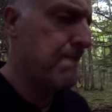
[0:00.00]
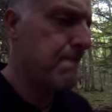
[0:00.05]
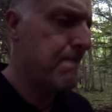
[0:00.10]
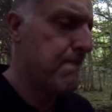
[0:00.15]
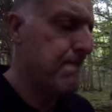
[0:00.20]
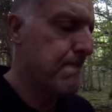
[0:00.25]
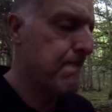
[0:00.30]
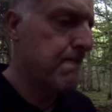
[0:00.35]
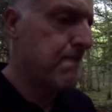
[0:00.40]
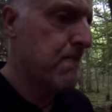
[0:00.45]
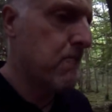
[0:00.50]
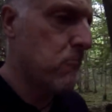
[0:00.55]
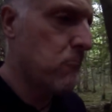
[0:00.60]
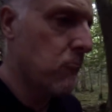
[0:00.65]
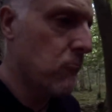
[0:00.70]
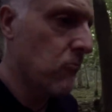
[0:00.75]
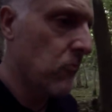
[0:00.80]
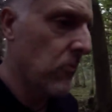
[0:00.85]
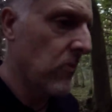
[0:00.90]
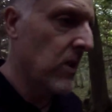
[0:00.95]

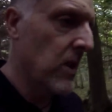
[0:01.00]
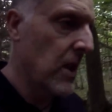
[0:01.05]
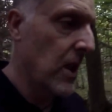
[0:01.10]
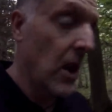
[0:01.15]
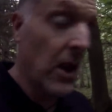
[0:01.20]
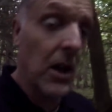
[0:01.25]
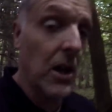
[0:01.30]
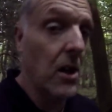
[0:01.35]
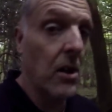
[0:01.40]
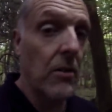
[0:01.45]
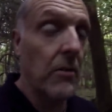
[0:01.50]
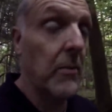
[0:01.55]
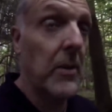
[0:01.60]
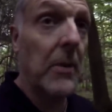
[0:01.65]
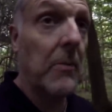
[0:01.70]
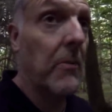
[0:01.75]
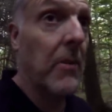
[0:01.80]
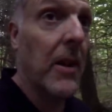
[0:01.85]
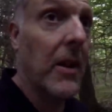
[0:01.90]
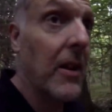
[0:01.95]
I can't
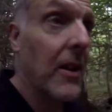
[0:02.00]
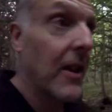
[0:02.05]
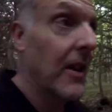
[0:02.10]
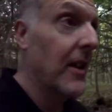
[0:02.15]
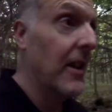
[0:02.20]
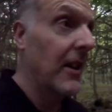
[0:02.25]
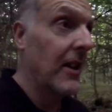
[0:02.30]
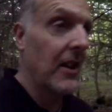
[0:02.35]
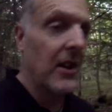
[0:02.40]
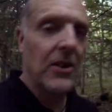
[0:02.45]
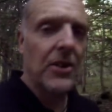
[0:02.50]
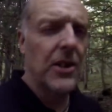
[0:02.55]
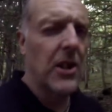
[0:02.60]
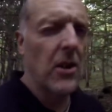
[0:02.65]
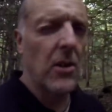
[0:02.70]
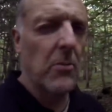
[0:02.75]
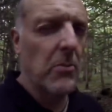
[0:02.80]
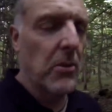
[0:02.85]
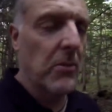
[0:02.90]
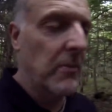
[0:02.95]
remember.
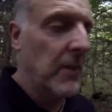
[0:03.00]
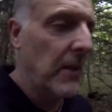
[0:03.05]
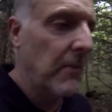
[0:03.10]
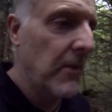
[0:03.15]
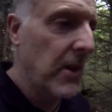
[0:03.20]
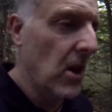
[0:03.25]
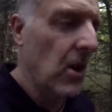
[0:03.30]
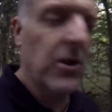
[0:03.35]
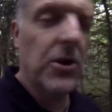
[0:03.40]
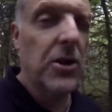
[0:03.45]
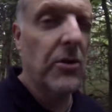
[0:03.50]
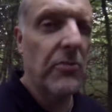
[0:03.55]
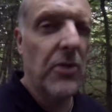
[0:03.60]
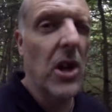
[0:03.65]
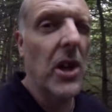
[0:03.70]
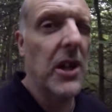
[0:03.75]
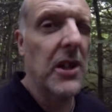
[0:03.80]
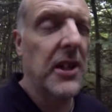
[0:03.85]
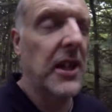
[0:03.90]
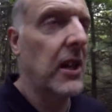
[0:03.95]
Terrible memory. I should
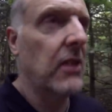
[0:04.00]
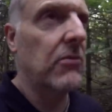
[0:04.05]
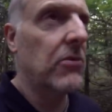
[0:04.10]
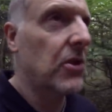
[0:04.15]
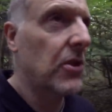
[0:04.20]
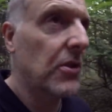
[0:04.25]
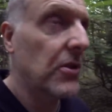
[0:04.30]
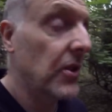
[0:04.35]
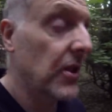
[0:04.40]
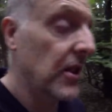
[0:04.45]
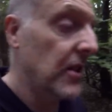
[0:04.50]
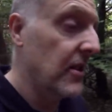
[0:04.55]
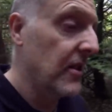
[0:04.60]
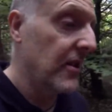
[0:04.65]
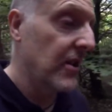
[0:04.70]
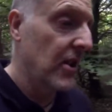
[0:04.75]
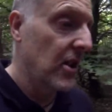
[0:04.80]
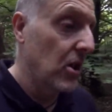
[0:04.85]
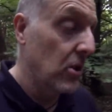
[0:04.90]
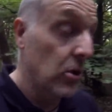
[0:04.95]
write it down, shouldn't I?
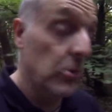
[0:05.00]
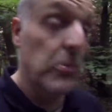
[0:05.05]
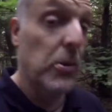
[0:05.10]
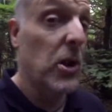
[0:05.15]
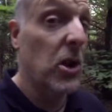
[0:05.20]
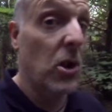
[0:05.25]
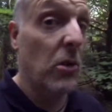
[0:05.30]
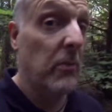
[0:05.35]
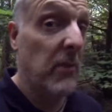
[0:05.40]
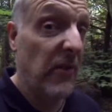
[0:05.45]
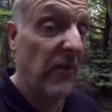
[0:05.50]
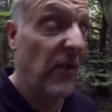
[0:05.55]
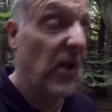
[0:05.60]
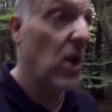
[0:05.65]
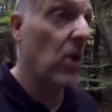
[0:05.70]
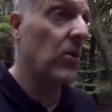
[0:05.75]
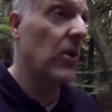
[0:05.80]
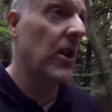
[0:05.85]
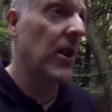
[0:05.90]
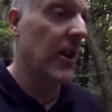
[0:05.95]
I should put it on my
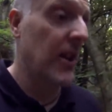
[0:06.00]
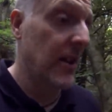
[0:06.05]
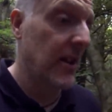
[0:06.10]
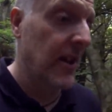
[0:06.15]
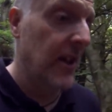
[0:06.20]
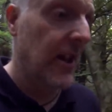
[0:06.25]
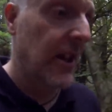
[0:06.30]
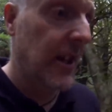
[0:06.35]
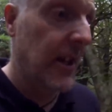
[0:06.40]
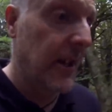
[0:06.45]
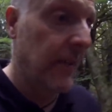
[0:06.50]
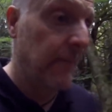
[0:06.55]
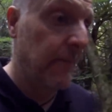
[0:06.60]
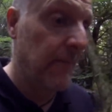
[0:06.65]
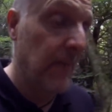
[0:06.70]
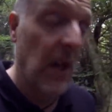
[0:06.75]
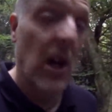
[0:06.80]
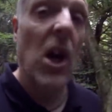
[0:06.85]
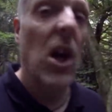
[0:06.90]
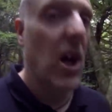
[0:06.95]
phone. I ain't
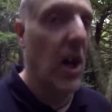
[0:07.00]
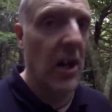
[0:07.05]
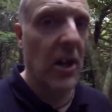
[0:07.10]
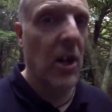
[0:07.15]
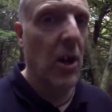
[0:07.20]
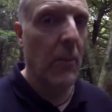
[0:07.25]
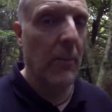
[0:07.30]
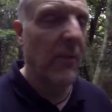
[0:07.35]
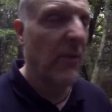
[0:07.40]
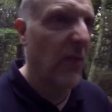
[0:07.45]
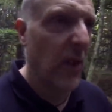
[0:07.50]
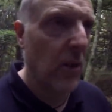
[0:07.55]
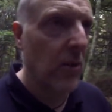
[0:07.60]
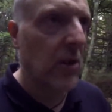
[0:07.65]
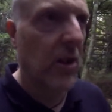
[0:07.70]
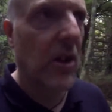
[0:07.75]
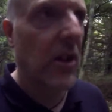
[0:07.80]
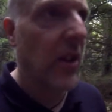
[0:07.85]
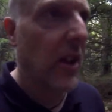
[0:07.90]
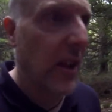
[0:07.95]
got my
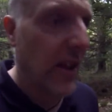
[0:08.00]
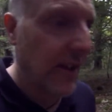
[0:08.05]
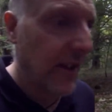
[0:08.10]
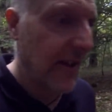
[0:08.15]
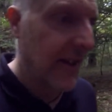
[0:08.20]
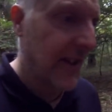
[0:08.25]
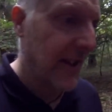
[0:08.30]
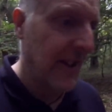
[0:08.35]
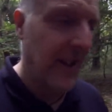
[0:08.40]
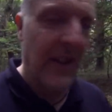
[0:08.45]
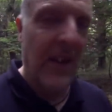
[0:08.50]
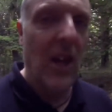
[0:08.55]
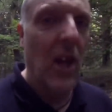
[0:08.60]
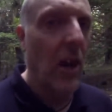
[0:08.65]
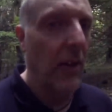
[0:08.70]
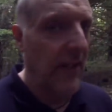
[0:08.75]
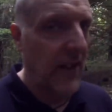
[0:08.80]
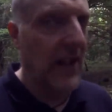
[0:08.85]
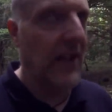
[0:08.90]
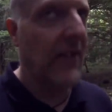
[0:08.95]
phone either.
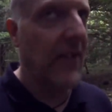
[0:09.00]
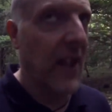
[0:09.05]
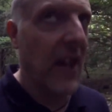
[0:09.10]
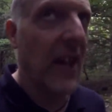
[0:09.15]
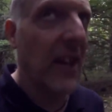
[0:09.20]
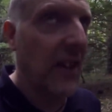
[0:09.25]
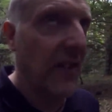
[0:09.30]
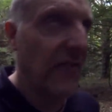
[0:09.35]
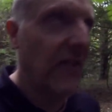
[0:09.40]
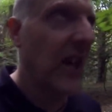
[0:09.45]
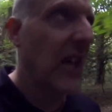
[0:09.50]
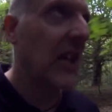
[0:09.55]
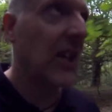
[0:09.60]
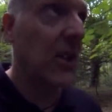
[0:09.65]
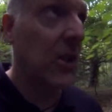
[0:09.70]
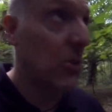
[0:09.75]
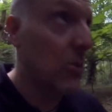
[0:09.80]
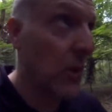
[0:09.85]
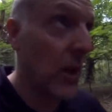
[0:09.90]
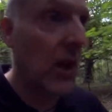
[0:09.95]
I've left that in the van
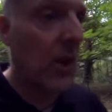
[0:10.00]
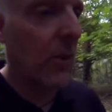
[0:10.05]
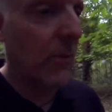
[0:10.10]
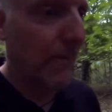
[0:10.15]
as well.